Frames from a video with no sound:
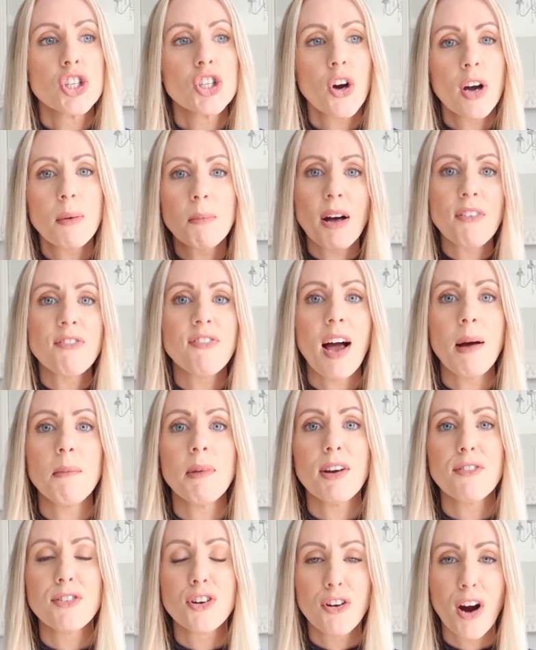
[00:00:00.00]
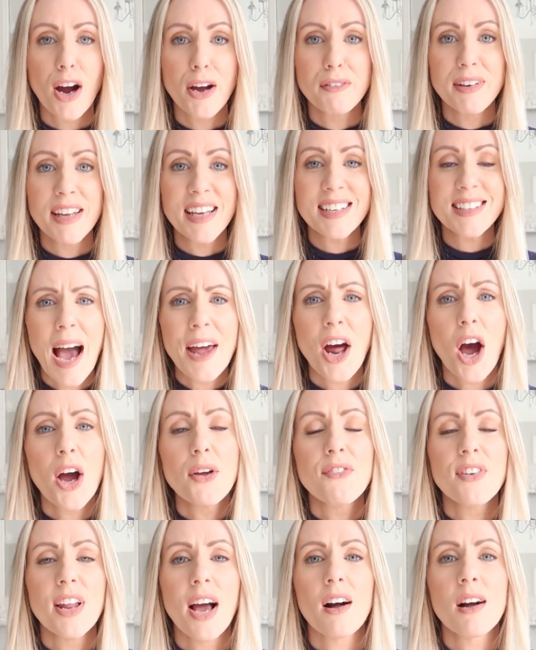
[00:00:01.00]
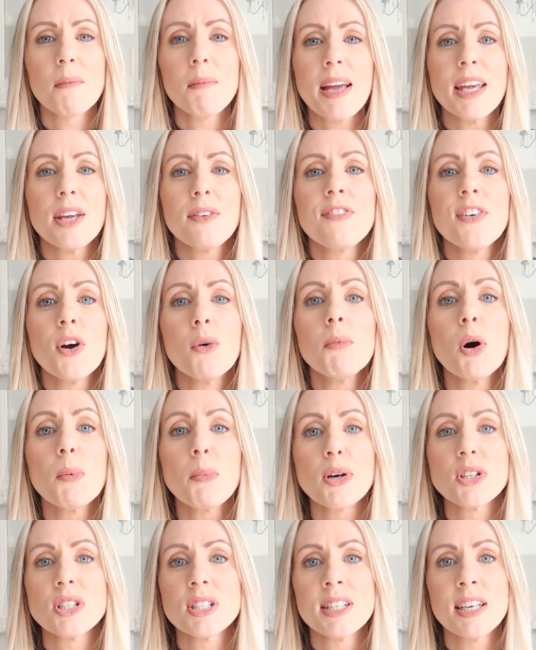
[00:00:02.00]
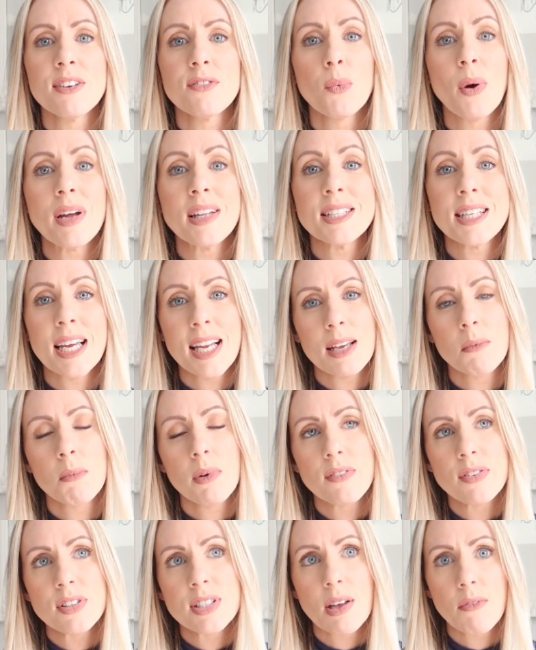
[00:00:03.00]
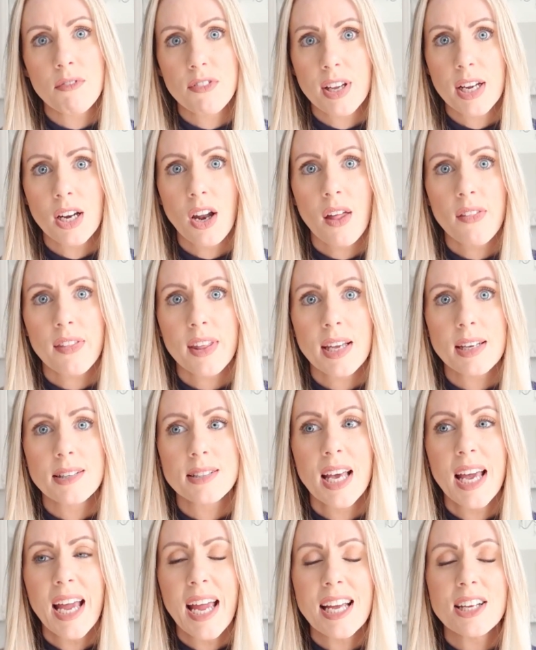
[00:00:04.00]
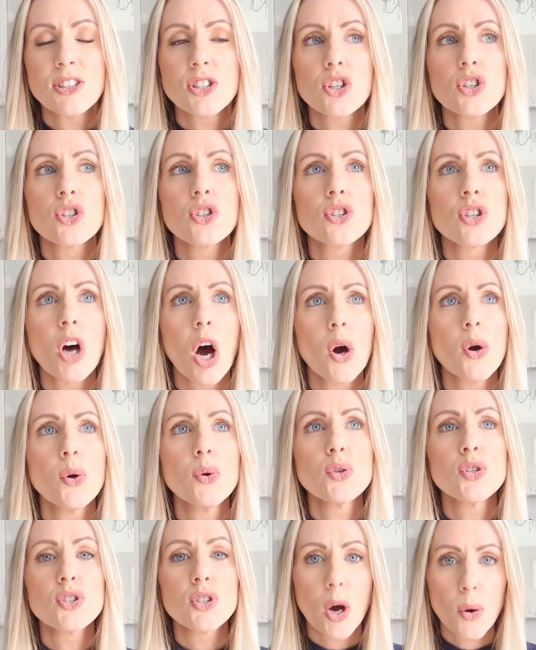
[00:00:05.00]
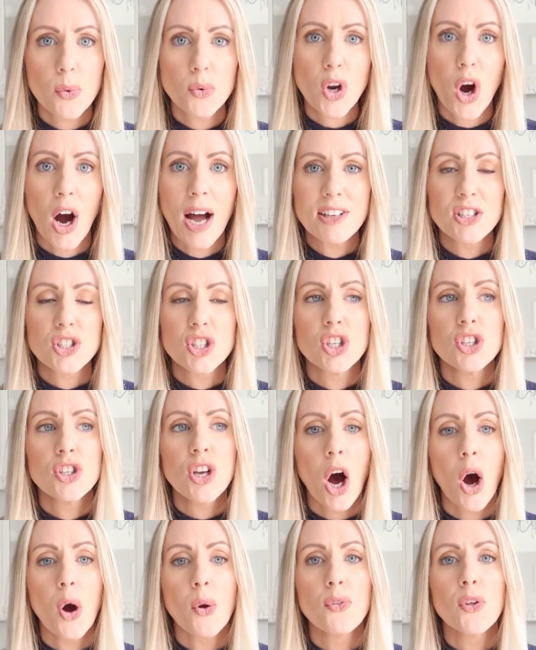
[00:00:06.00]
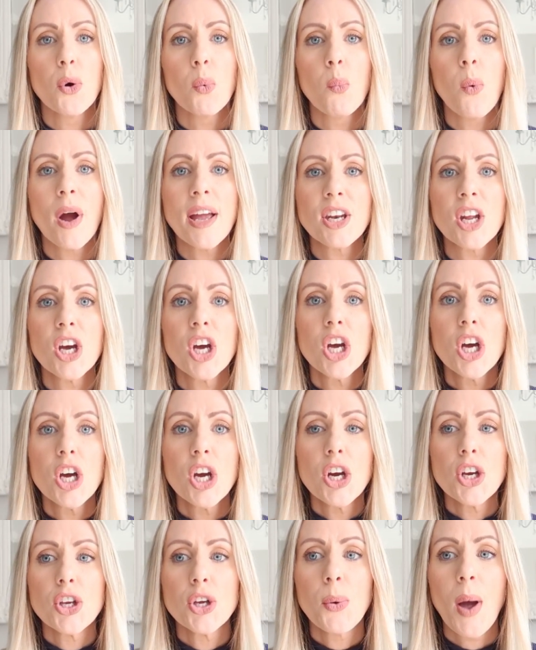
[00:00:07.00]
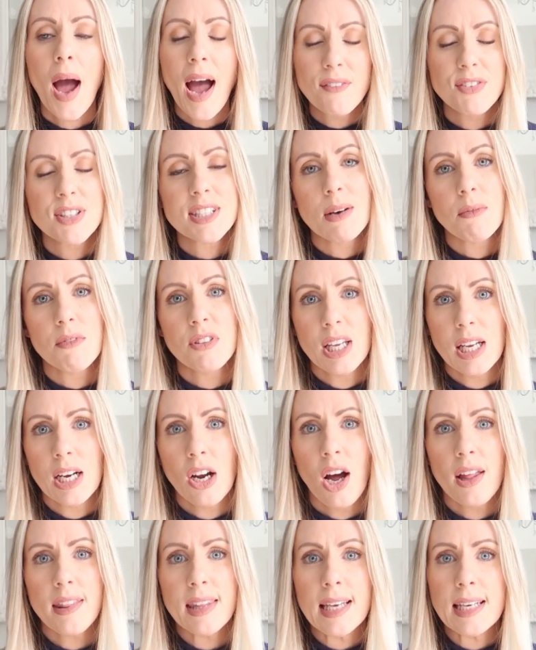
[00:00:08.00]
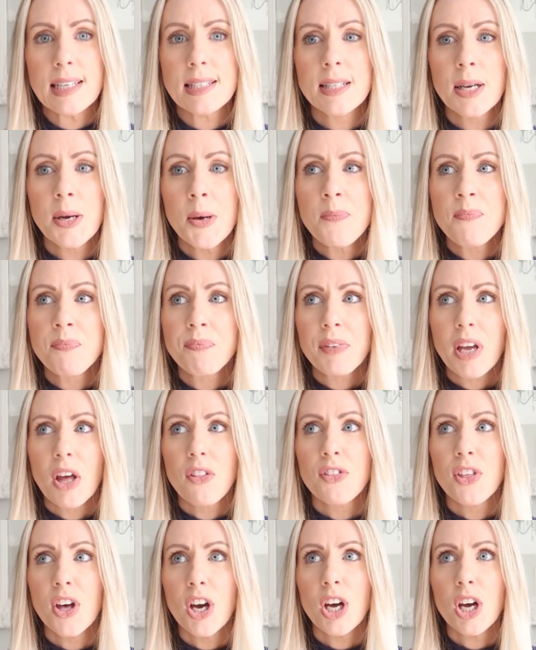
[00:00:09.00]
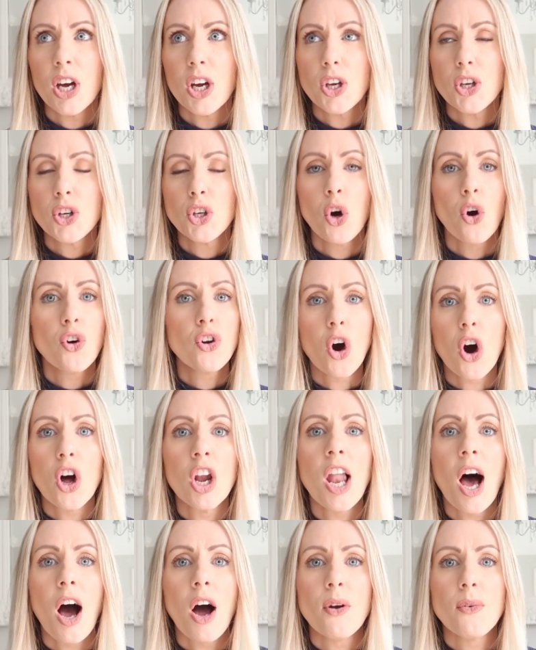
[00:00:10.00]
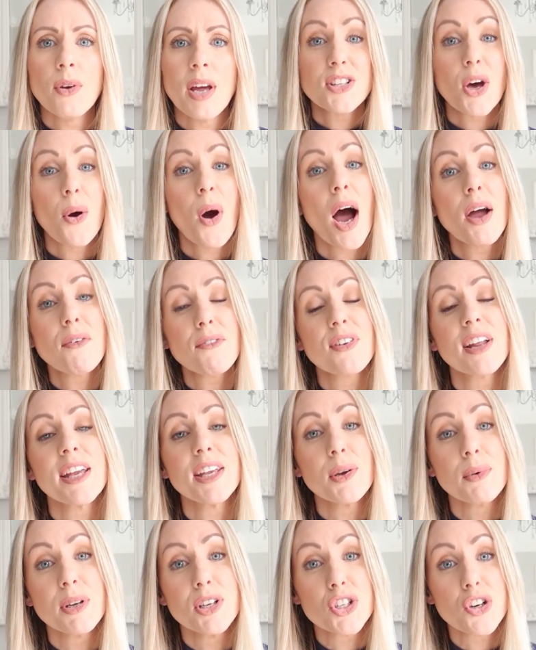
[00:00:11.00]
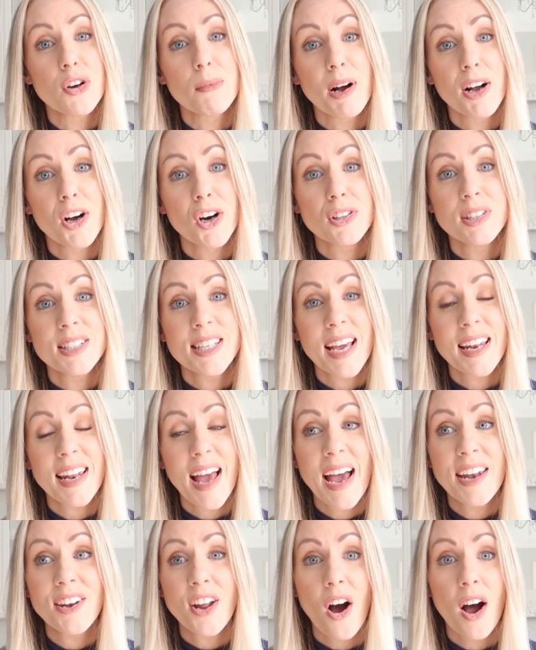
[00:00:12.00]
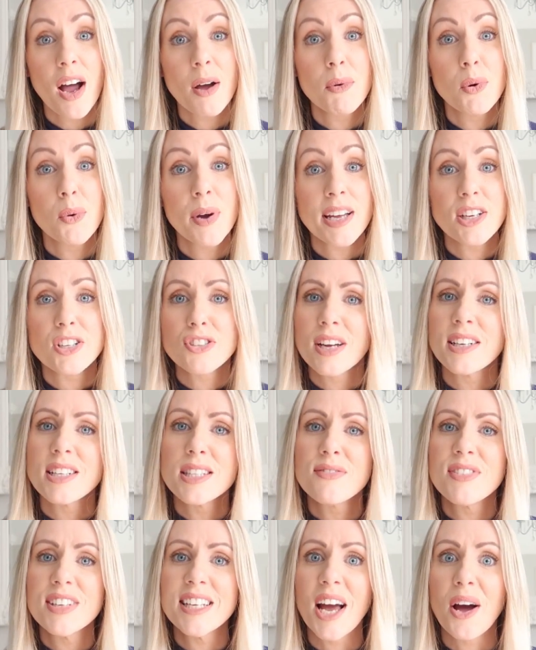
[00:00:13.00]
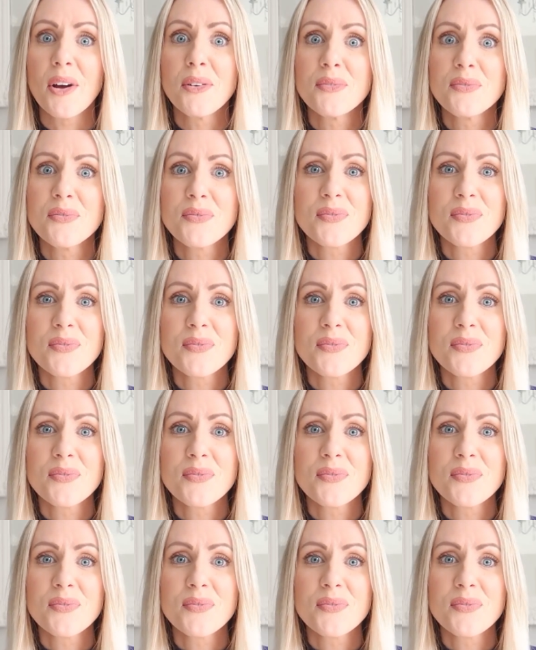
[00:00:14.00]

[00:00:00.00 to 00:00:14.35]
join my family of cronies, and hopefully I can make you feel more positive when dealing with something like this. It's so nice to know that when you have something like this that you're not alone. So hopefully you enjoy my content and I will get straight to the video.